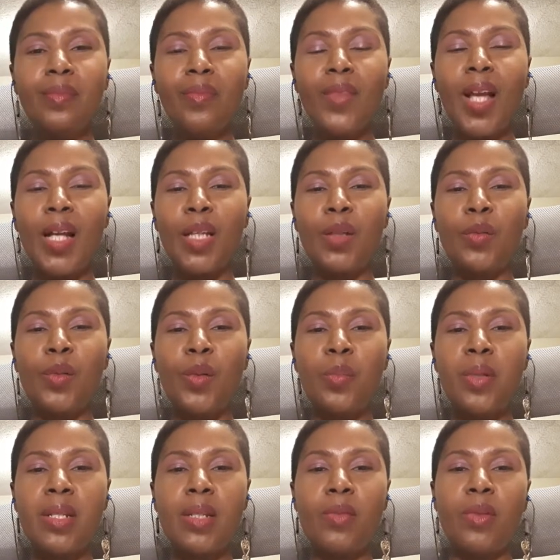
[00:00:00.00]
I get real
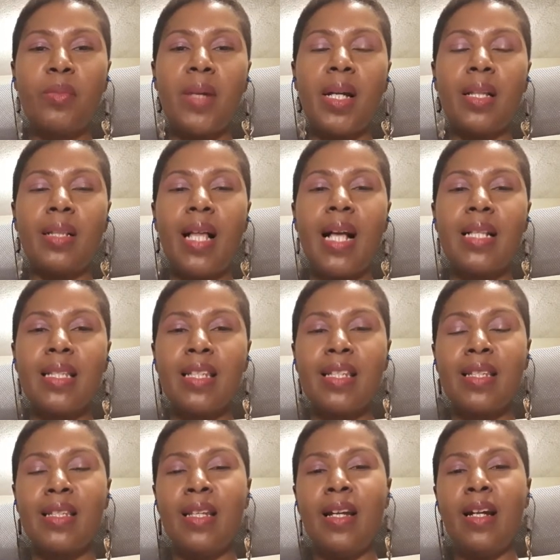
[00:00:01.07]
busy with my
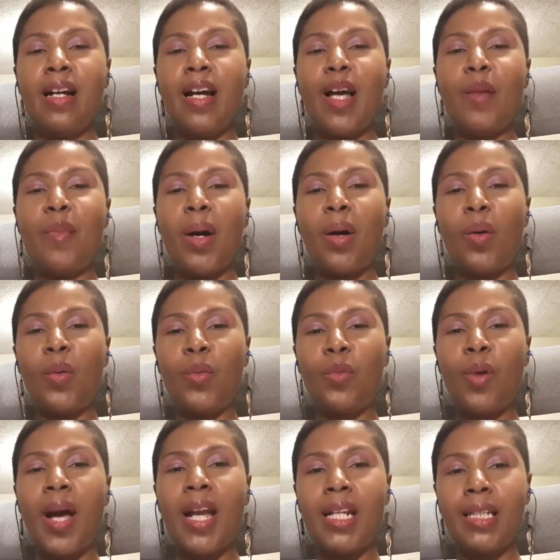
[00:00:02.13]
classes and my own
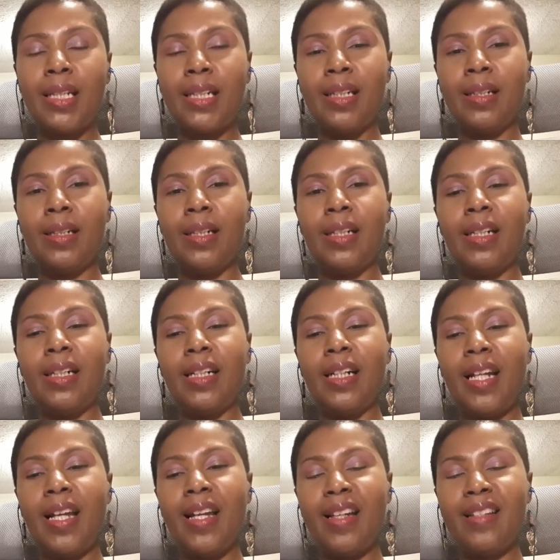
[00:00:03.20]
writing,
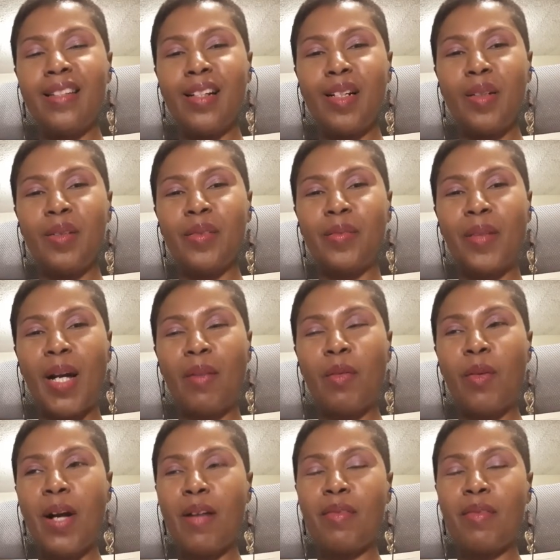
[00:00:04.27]
and I won't have